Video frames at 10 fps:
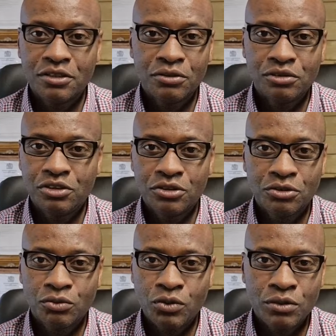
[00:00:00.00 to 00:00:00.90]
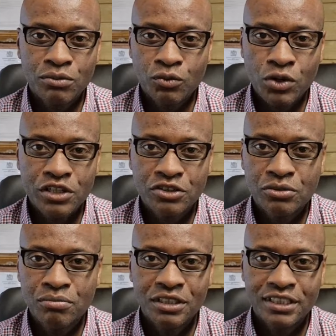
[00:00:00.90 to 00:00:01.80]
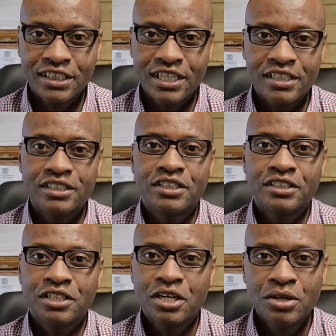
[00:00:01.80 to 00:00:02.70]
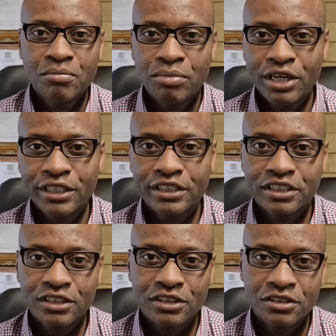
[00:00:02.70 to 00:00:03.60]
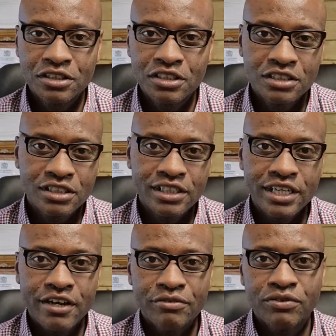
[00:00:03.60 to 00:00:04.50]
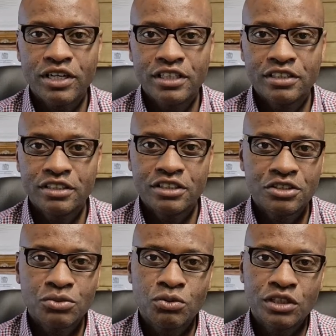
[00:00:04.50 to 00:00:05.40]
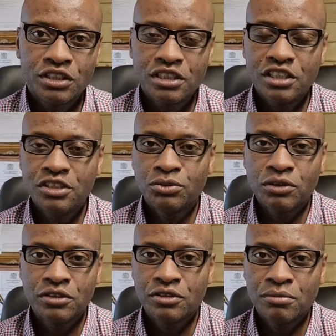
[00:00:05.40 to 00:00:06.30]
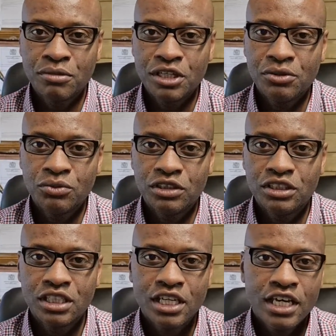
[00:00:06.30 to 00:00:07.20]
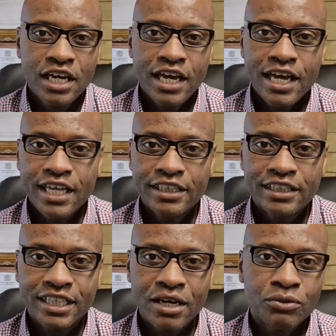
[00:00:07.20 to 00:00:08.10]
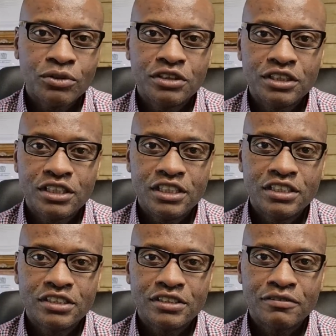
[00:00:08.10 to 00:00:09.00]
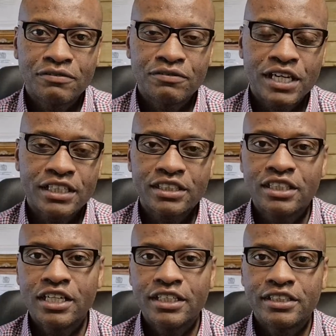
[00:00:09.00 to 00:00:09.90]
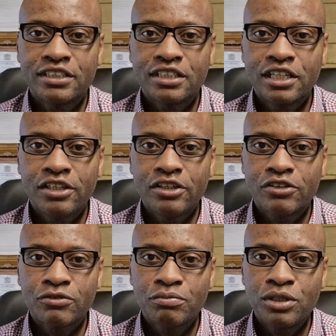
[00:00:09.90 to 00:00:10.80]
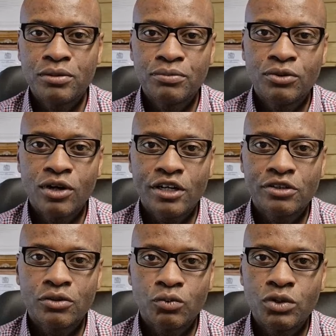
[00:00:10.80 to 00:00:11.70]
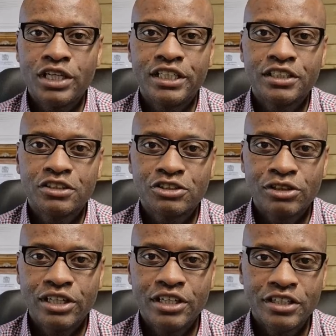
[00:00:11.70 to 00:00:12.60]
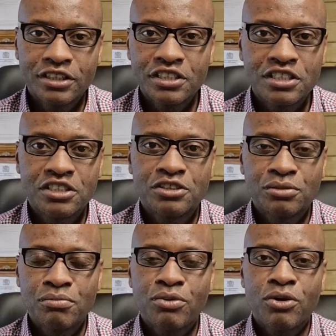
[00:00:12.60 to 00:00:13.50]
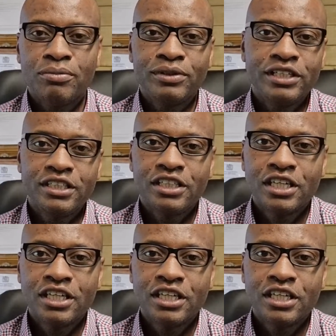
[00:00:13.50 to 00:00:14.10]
are, ways to mitigate it, but consistently I find this one is one of the main ones. And that one is the fact that a lot of people are not willing to learn the system properly.